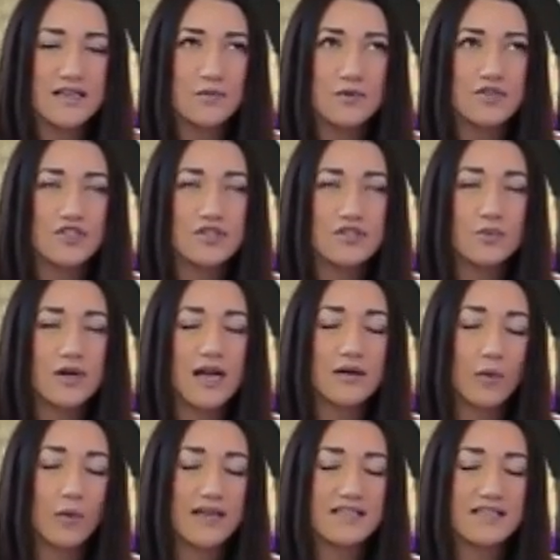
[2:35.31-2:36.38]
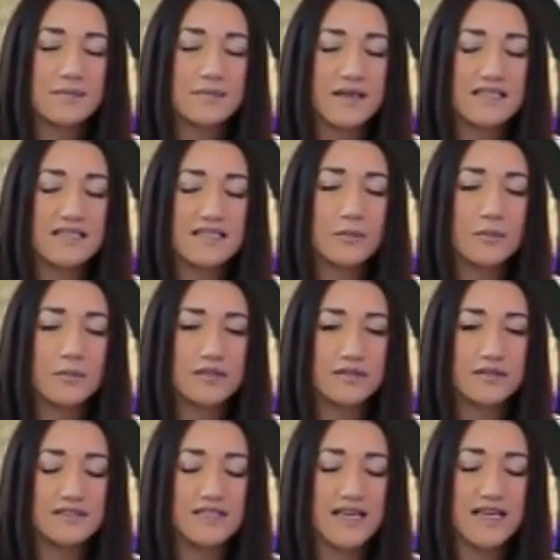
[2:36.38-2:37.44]
which is why I spent a couple
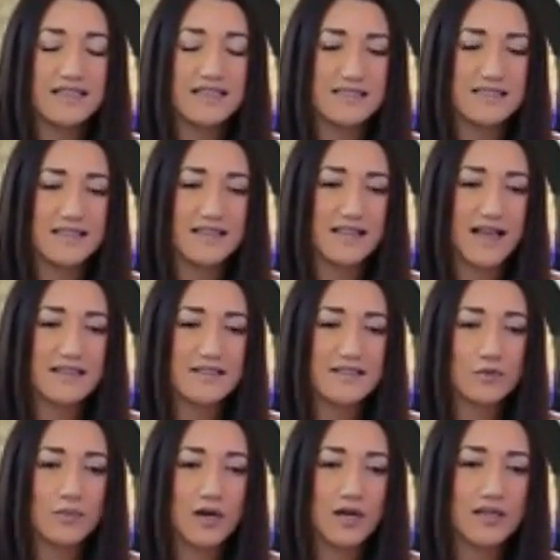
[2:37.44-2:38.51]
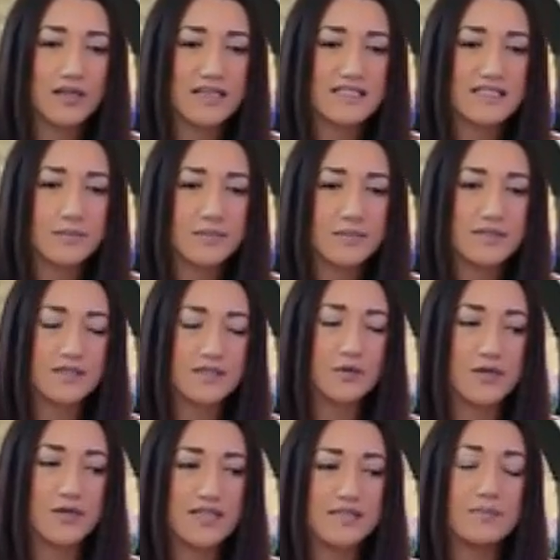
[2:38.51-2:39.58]
of days in the last two podcast
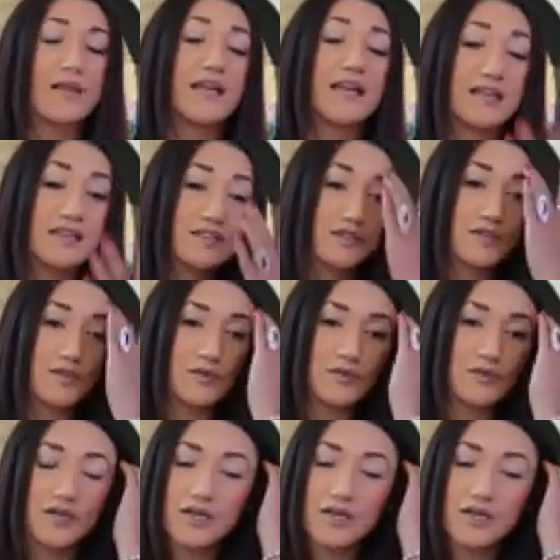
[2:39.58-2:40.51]
episodes explaining to you,